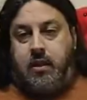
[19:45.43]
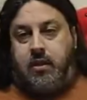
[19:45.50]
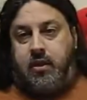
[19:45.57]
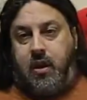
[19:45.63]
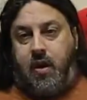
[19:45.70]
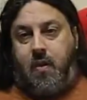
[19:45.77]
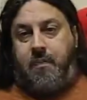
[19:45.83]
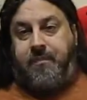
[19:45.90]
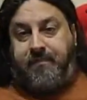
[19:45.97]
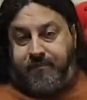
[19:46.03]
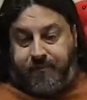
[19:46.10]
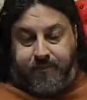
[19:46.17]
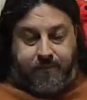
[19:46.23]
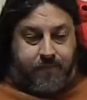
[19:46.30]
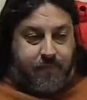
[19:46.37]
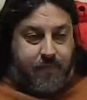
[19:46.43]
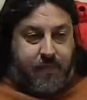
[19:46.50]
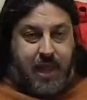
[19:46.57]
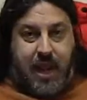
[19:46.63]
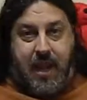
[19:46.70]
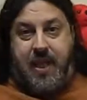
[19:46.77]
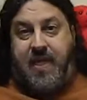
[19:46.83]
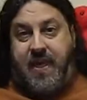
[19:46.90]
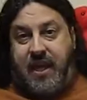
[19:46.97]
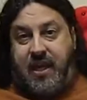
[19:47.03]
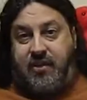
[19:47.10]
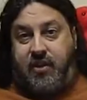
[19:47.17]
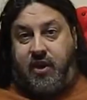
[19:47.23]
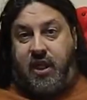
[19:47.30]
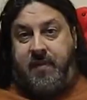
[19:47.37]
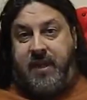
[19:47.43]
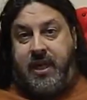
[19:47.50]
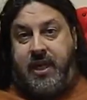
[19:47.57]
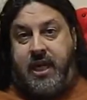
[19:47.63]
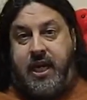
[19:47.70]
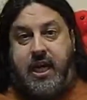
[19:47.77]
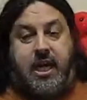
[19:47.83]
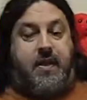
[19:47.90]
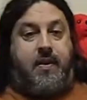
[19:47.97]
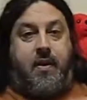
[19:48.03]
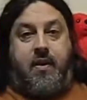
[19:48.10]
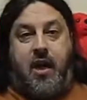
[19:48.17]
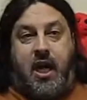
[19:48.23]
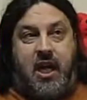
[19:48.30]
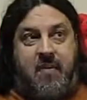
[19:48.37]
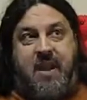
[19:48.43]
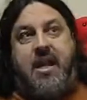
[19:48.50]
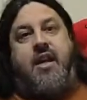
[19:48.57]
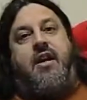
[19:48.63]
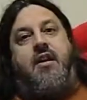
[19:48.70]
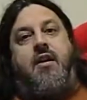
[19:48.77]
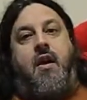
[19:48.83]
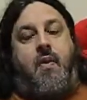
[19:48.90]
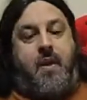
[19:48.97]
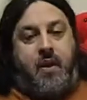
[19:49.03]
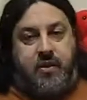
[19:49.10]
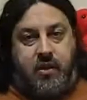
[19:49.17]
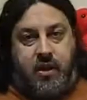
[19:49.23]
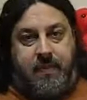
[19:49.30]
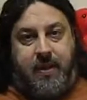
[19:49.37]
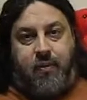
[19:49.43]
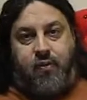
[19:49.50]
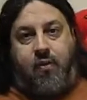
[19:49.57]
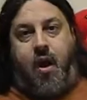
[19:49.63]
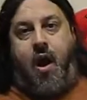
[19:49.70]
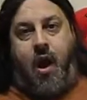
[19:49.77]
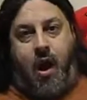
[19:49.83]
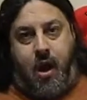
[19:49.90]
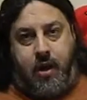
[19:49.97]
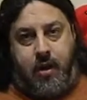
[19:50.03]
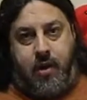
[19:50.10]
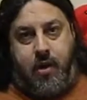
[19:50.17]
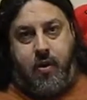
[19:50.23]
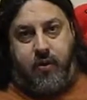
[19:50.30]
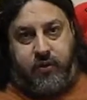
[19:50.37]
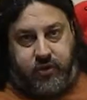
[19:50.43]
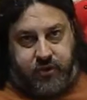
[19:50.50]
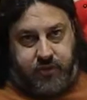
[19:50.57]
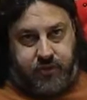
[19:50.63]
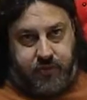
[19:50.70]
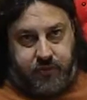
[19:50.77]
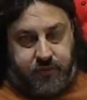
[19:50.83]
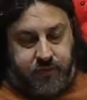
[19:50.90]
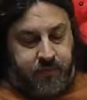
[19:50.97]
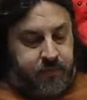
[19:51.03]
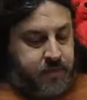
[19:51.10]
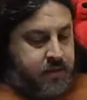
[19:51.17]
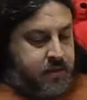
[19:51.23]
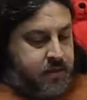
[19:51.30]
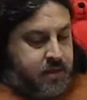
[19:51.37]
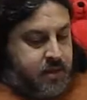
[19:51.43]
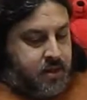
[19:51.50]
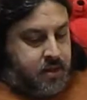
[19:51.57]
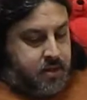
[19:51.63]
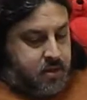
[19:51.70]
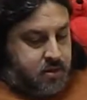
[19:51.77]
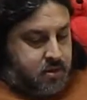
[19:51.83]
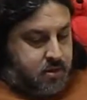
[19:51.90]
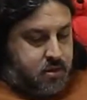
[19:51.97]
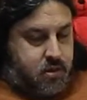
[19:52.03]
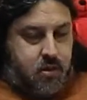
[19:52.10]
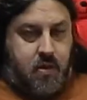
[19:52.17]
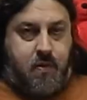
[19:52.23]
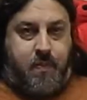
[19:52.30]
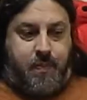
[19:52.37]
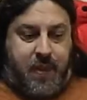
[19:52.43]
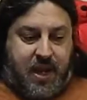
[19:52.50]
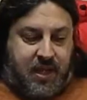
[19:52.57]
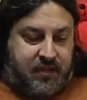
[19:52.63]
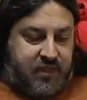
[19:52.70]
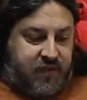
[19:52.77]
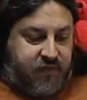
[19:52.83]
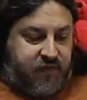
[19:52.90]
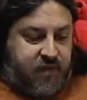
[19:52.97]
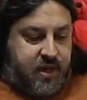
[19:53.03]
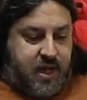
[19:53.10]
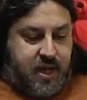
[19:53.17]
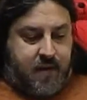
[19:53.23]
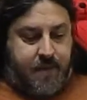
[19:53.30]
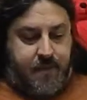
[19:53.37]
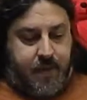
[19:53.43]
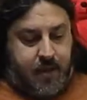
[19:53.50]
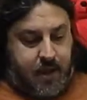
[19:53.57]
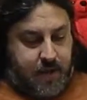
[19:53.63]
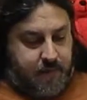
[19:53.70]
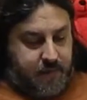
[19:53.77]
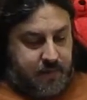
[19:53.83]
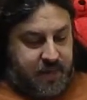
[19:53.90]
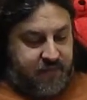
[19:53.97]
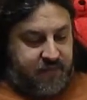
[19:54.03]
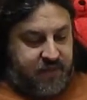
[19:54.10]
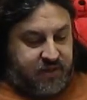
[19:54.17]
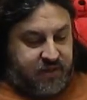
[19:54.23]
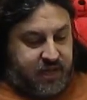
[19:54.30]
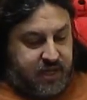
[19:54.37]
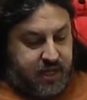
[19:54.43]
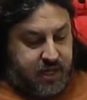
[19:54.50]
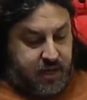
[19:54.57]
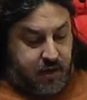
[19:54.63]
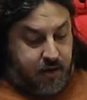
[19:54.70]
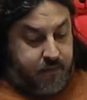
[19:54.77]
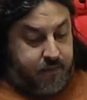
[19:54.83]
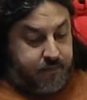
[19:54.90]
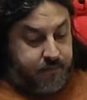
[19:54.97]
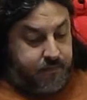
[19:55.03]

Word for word: So, and the thing is, they're going to be unedited. They're not going to be edited at all. These are going to be raw notes. So, that's it for now. I'm going to leave this here.